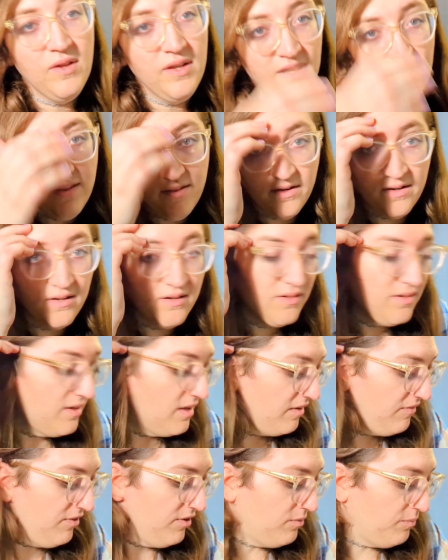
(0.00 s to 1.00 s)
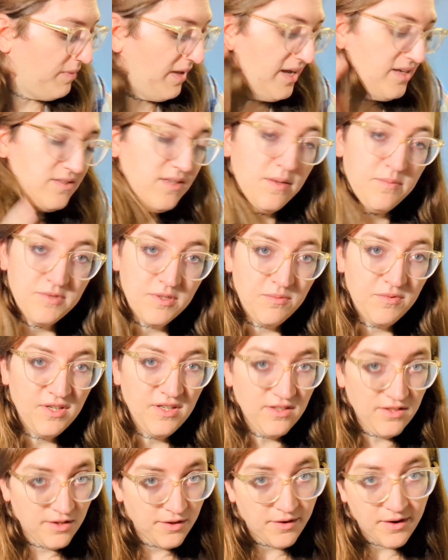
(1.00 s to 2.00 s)
can either, if you backstab
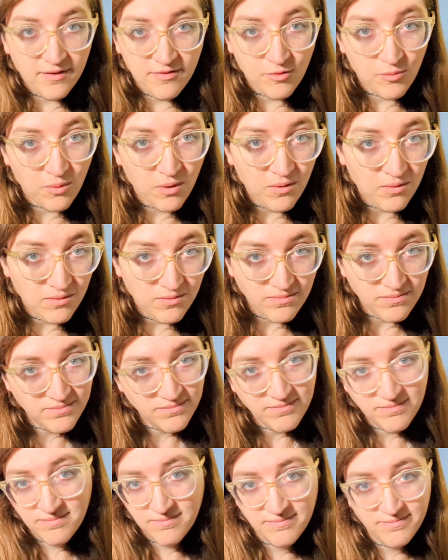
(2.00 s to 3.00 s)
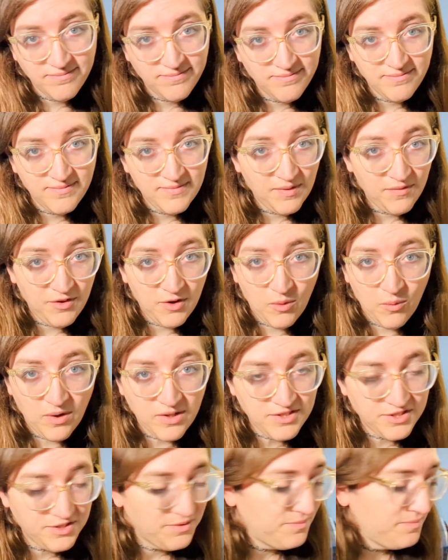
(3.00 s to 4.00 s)
someone, you don't have to roll if you don't
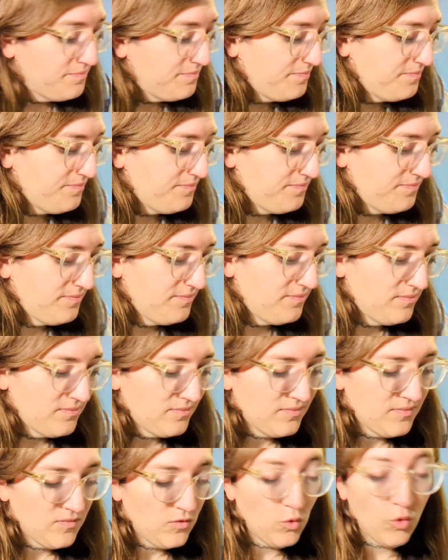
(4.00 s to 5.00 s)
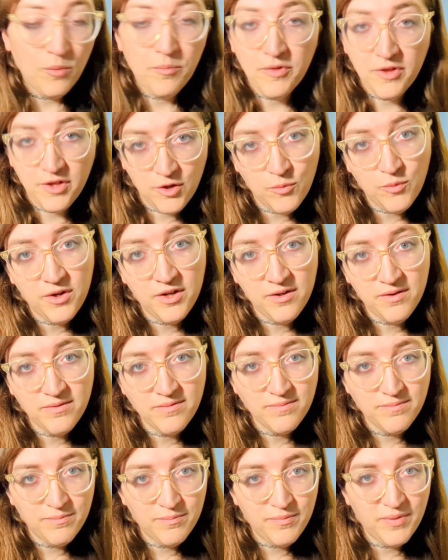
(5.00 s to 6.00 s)
want to. Normally you would,
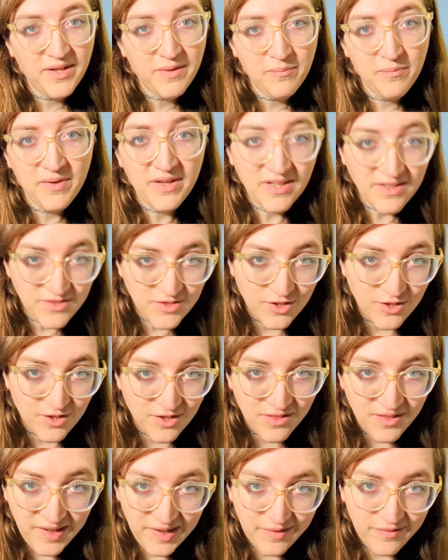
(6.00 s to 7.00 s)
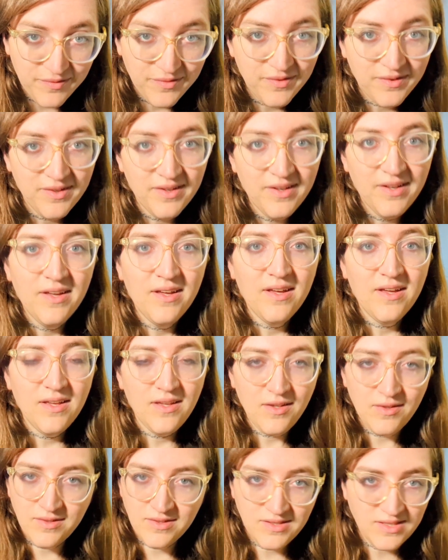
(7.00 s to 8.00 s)
but because you're a thief,
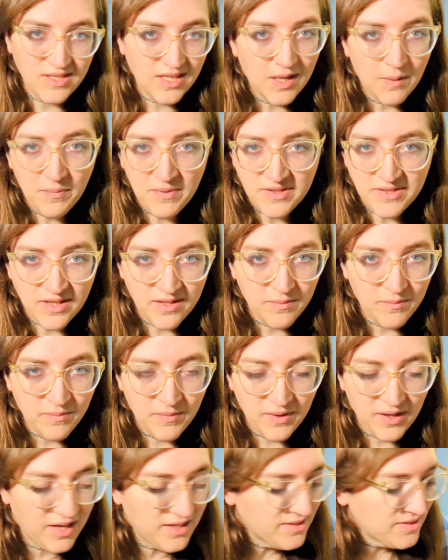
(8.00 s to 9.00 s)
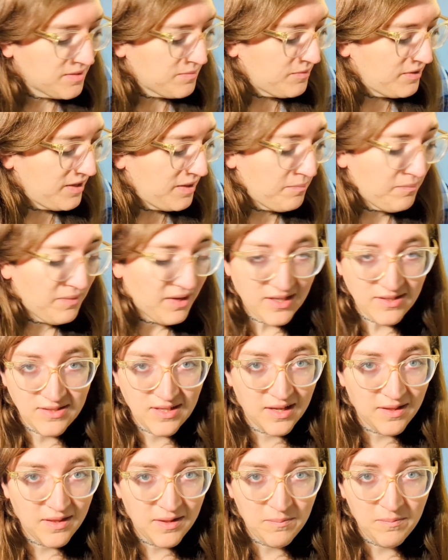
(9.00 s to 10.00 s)
you can sneak up behind someone and
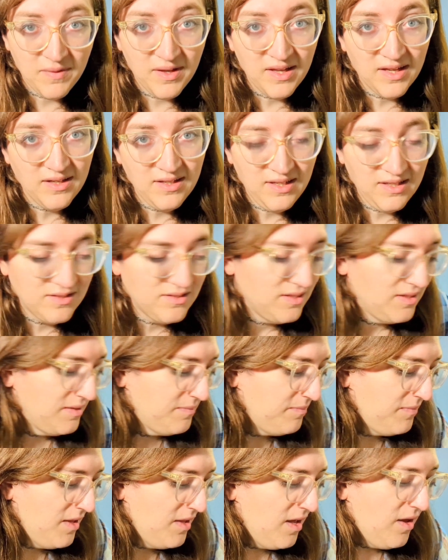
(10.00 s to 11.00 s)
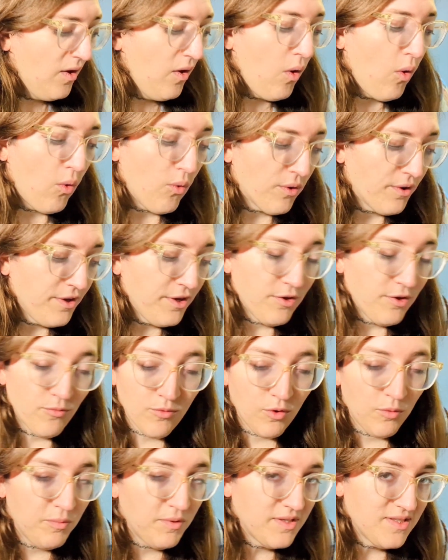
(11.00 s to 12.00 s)
backstab them easy. Or you can
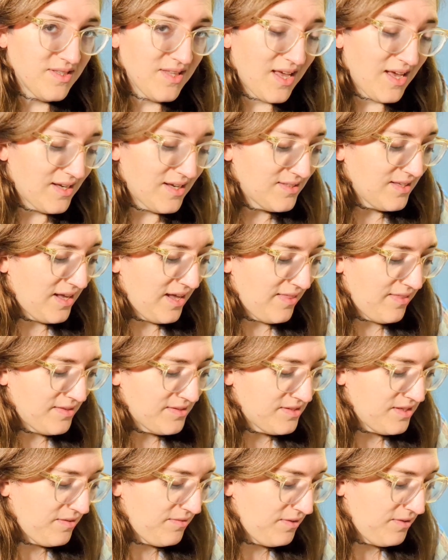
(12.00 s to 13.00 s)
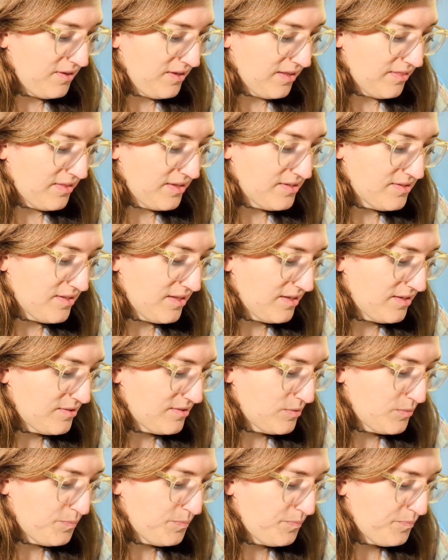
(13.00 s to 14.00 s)
roll plus dex and then see if you can get these
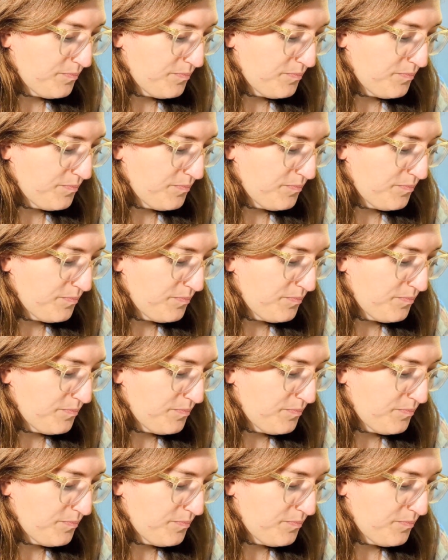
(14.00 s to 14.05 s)
things.